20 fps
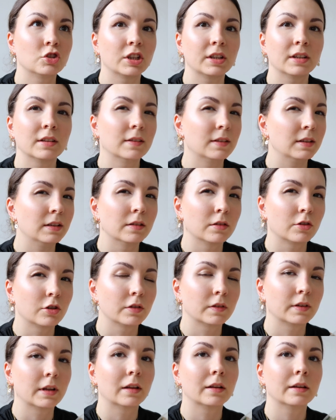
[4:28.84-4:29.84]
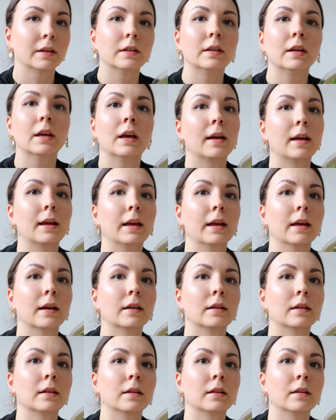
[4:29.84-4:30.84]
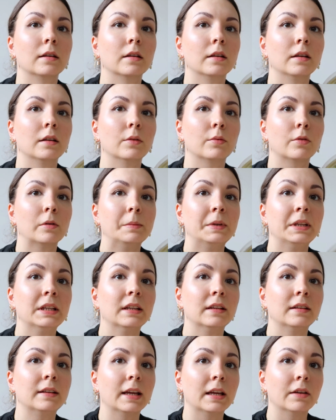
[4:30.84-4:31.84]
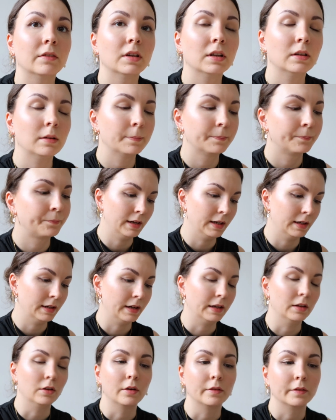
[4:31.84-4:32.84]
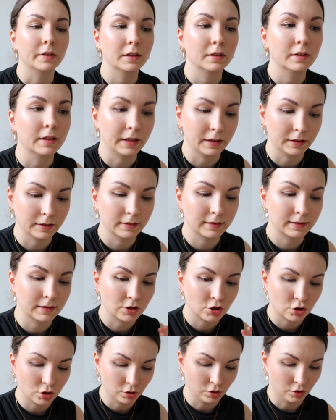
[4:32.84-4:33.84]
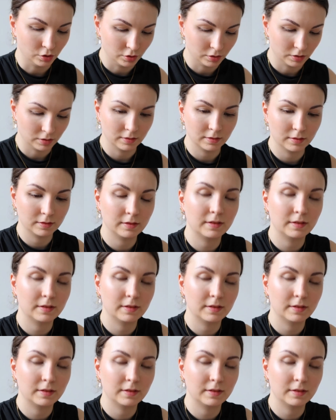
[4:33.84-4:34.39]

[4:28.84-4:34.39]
chicken Caesar salad, and it's from Dina David and I love it. Like, it's such a good